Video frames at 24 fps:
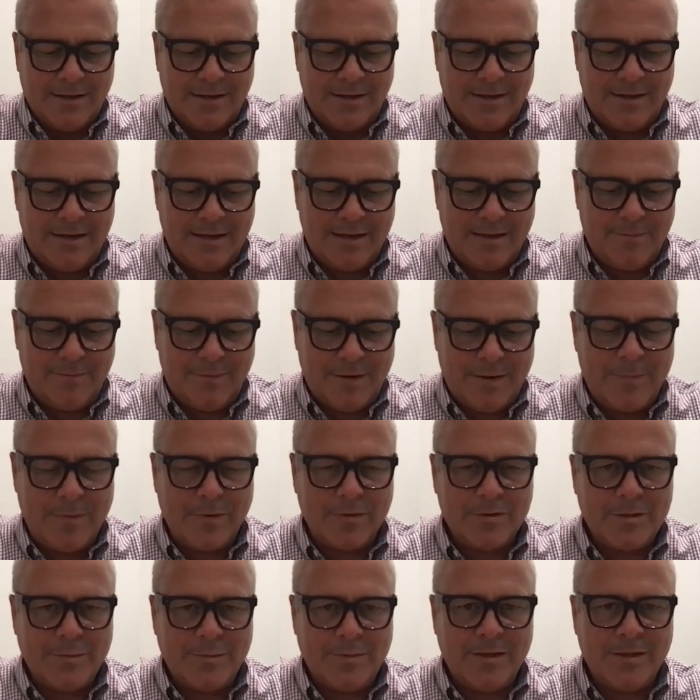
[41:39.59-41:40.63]
get people
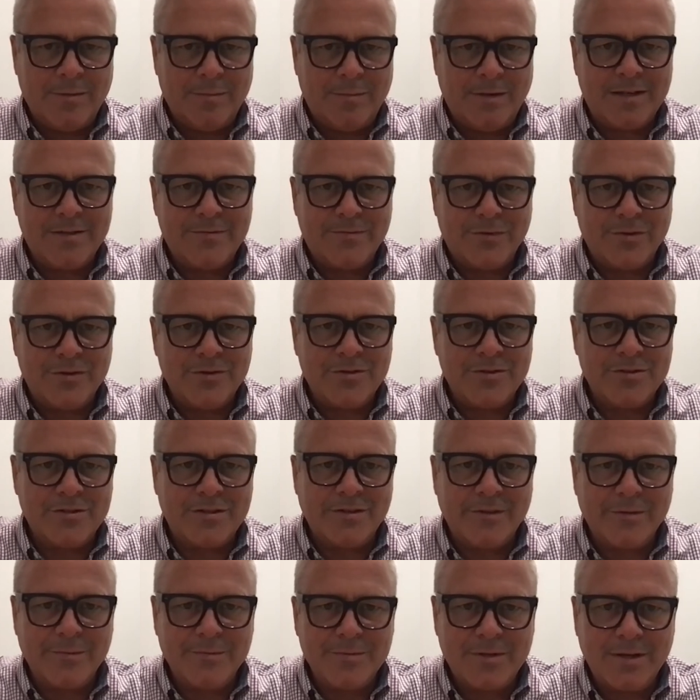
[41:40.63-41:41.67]
to be the best versions
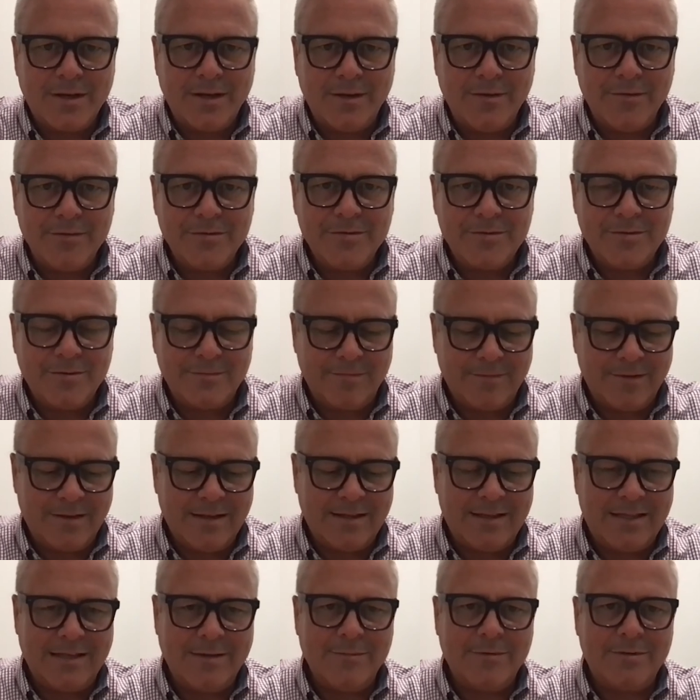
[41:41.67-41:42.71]
of themselves,
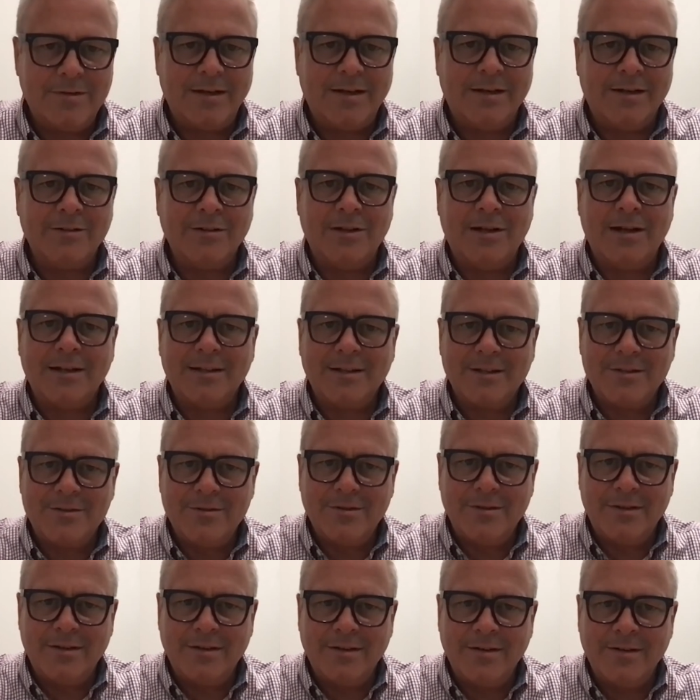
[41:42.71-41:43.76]
get them to unlock
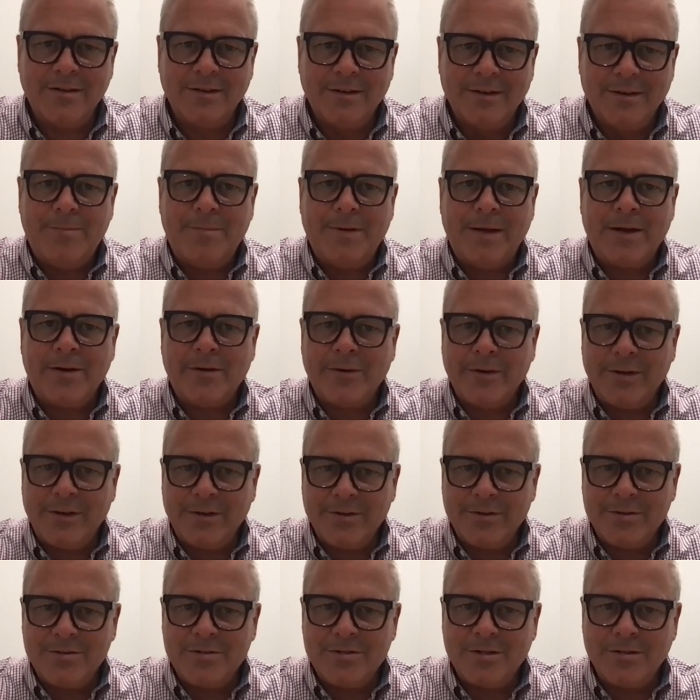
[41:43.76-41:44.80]
their
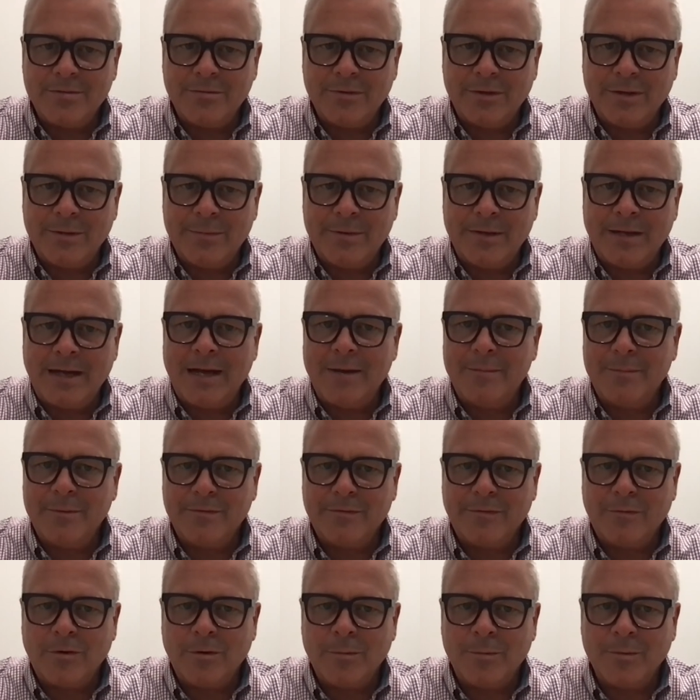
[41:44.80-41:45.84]
barriers to really be high
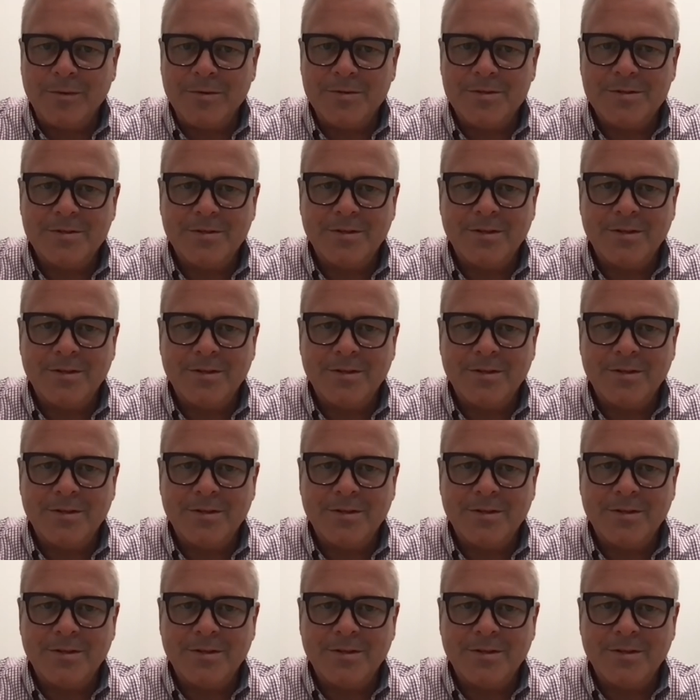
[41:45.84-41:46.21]
performers.